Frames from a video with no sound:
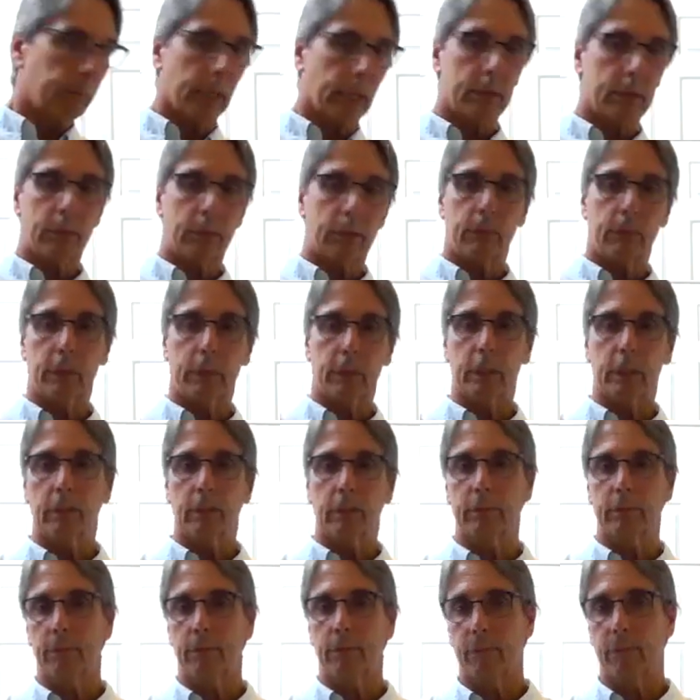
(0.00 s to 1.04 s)
back to
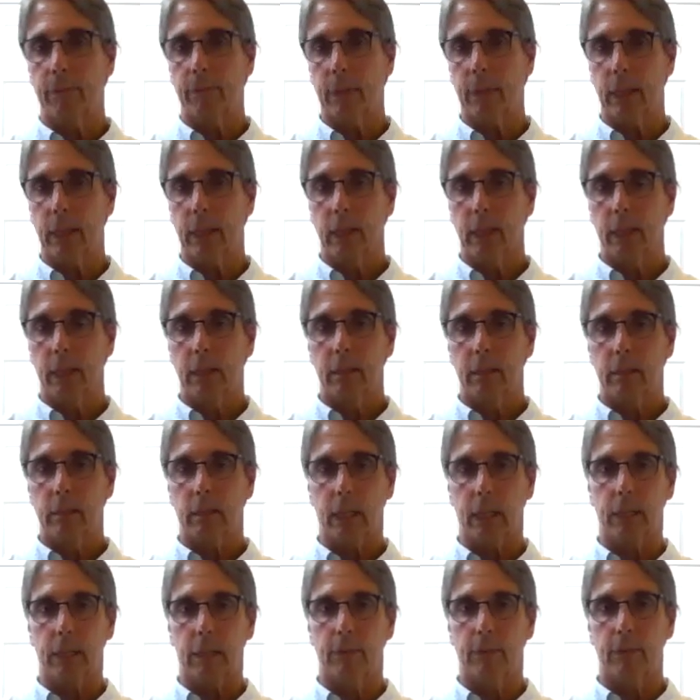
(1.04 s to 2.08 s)
center.
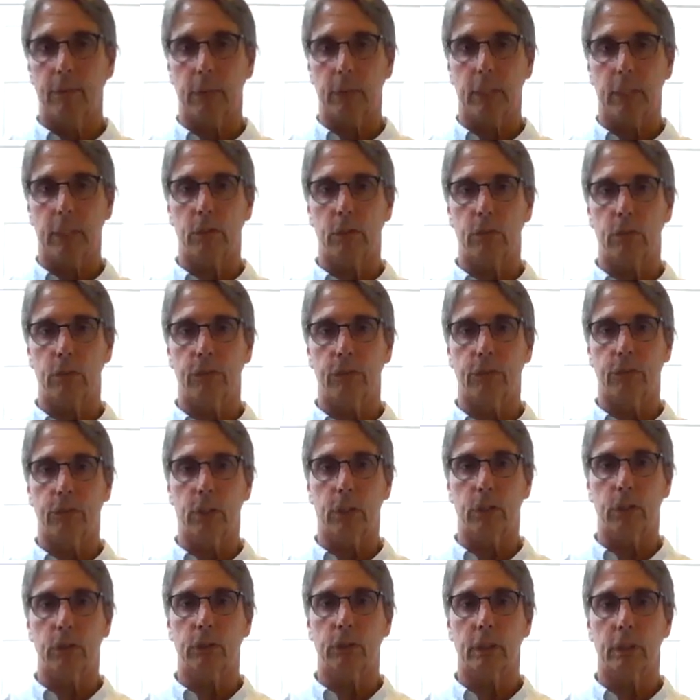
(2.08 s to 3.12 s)
Okay, so that's the
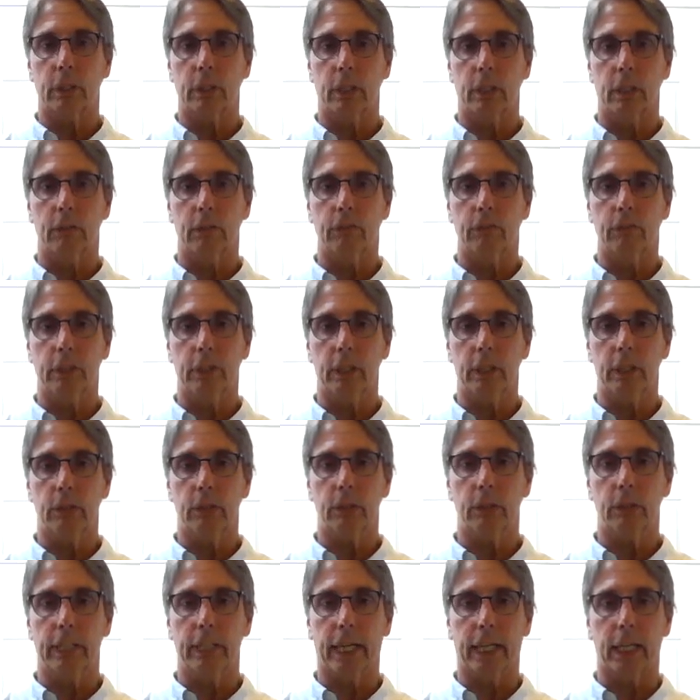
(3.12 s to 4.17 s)
first of
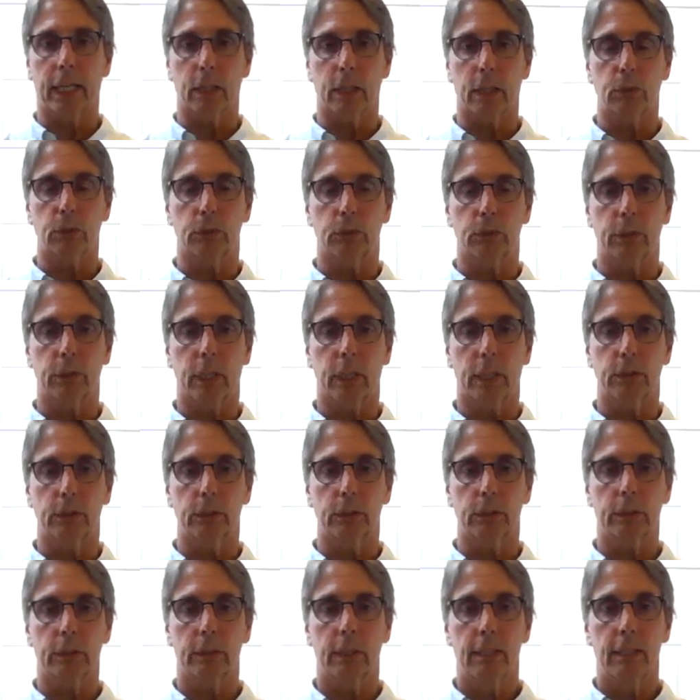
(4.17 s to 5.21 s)
these neck
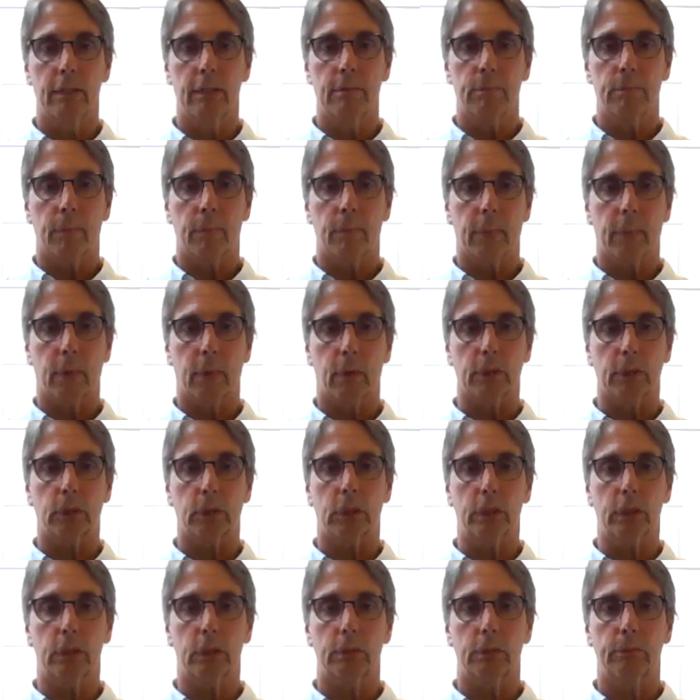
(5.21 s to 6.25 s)
exercises.
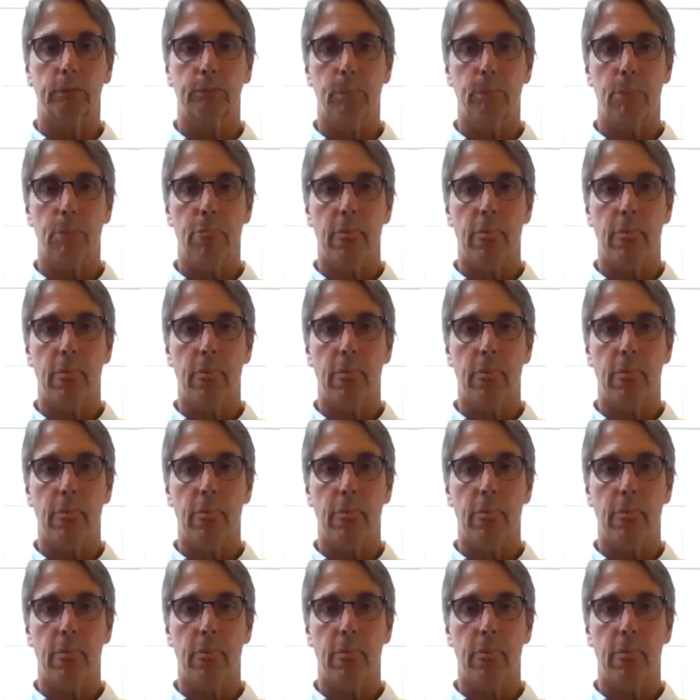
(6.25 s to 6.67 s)
Questions?